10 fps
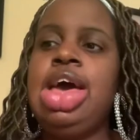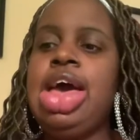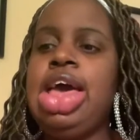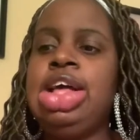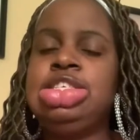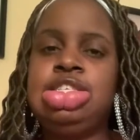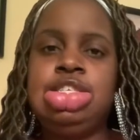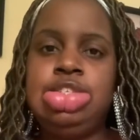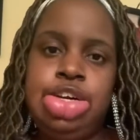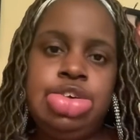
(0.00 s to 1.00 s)
It's
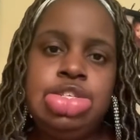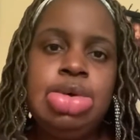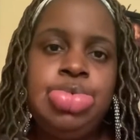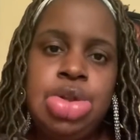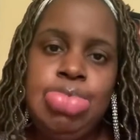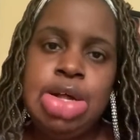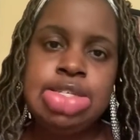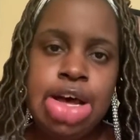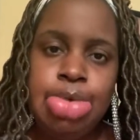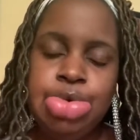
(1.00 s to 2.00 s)
there to pretty
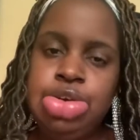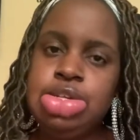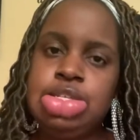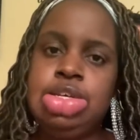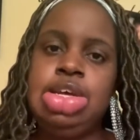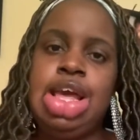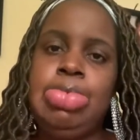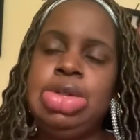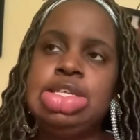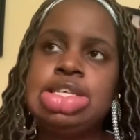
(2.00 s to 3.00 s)
much help you until the
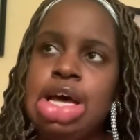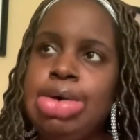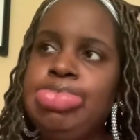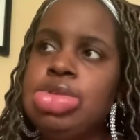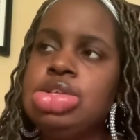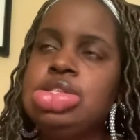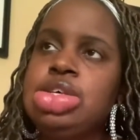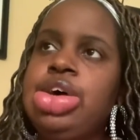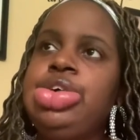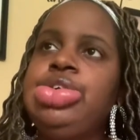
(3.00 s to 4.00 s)
ambulance comes.
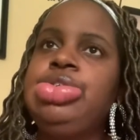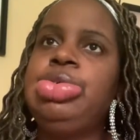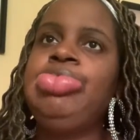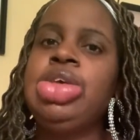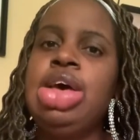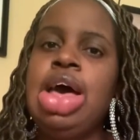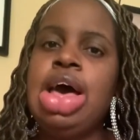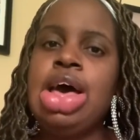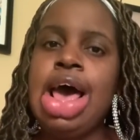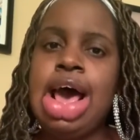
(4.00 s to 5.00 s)
So
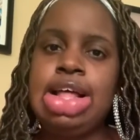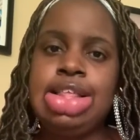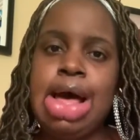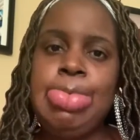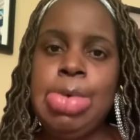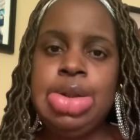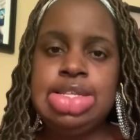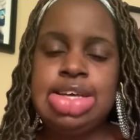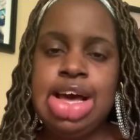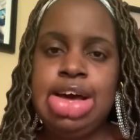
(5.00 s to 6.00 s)
at that moment
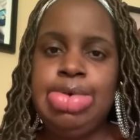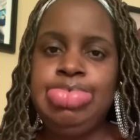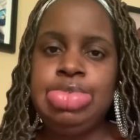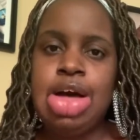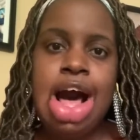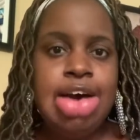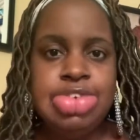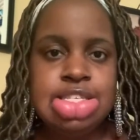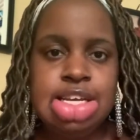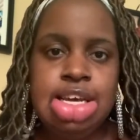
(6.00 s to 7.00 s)
of time,
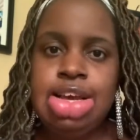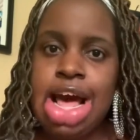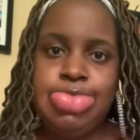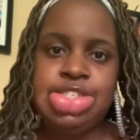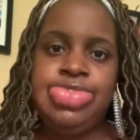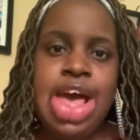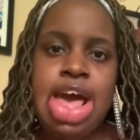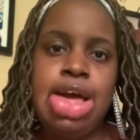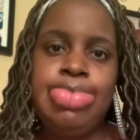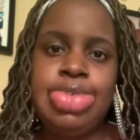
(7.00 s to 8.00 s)
obviously I was
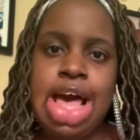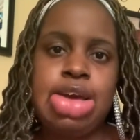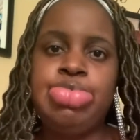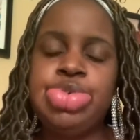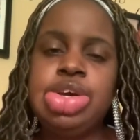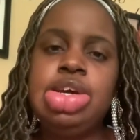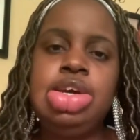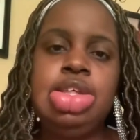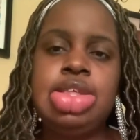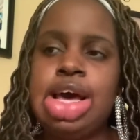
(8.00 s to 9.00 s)
fine. I could
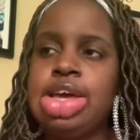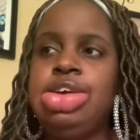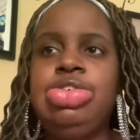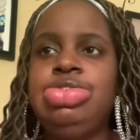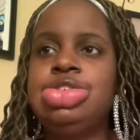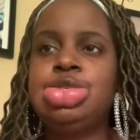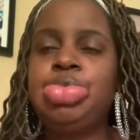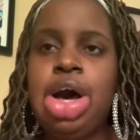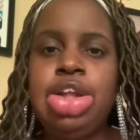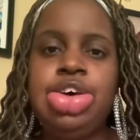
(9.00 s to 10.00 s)
breathe. I can
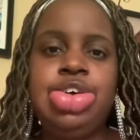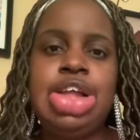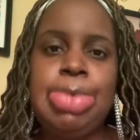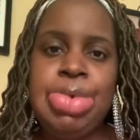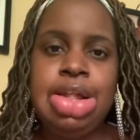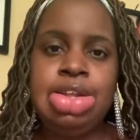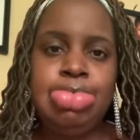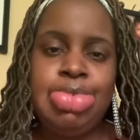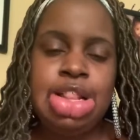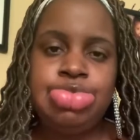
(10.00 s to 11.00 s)
swallow. Like
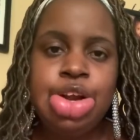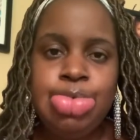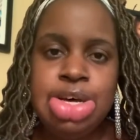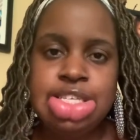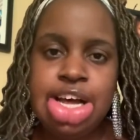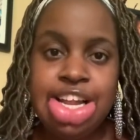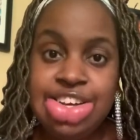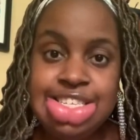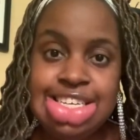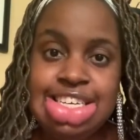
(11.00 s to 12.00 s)
my throat wasn't
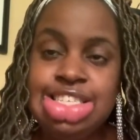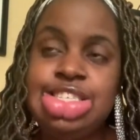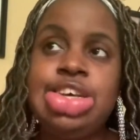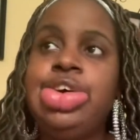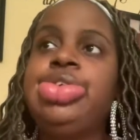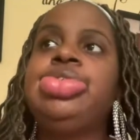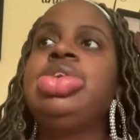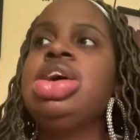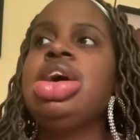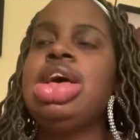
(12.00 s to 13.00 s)
closing.
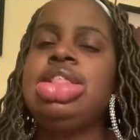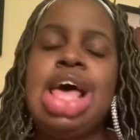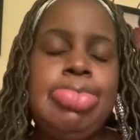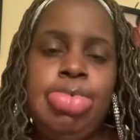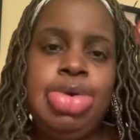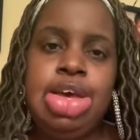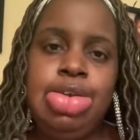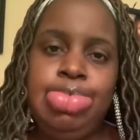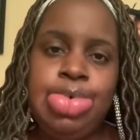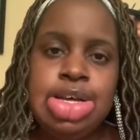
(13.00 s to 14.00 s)
So the
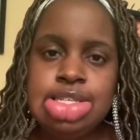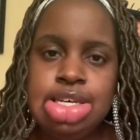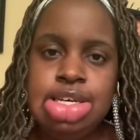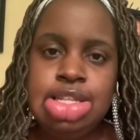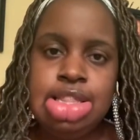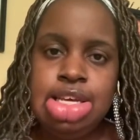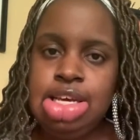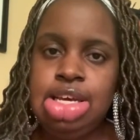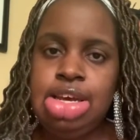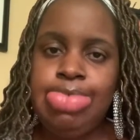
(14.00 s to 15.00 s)
EpiPen wasn't
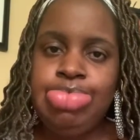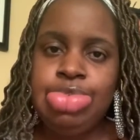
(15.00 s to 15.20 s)
the